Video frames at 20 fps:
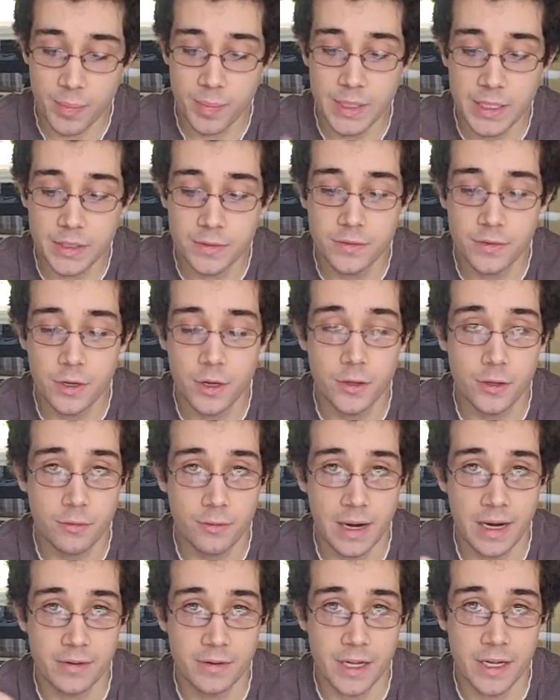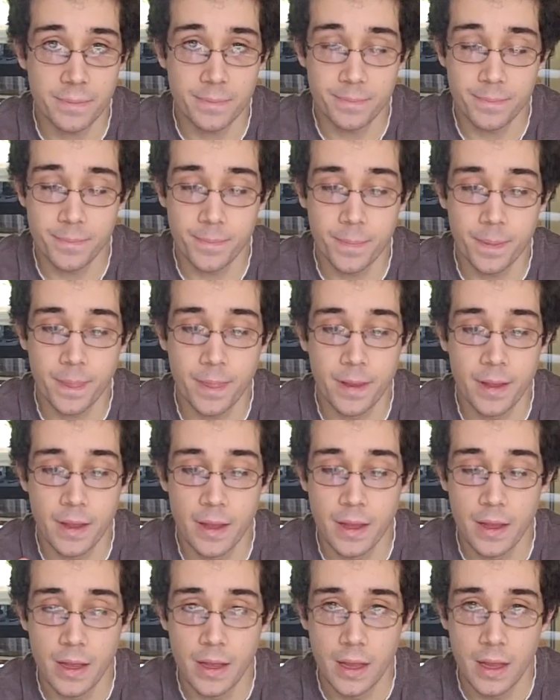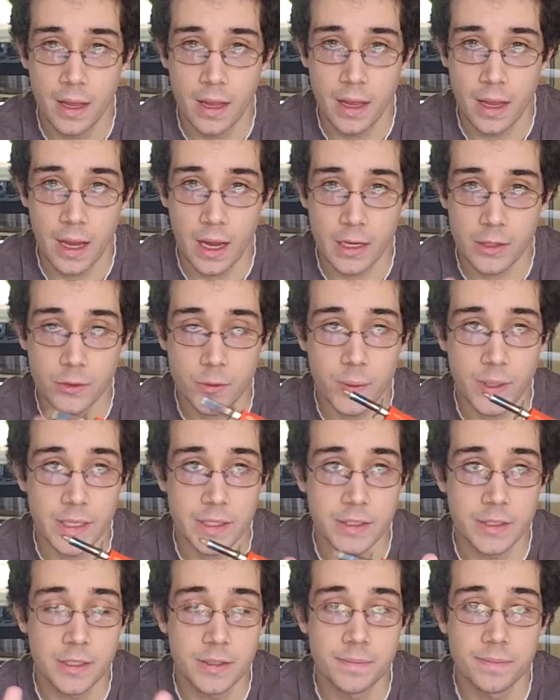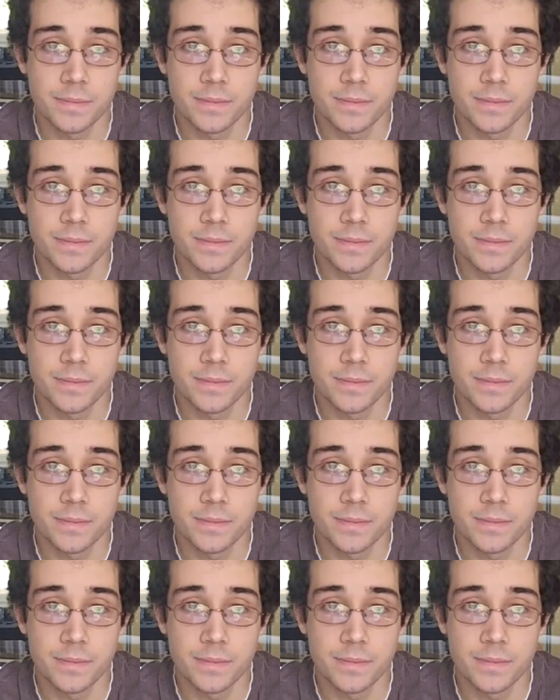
a piece of cloth around it and twist.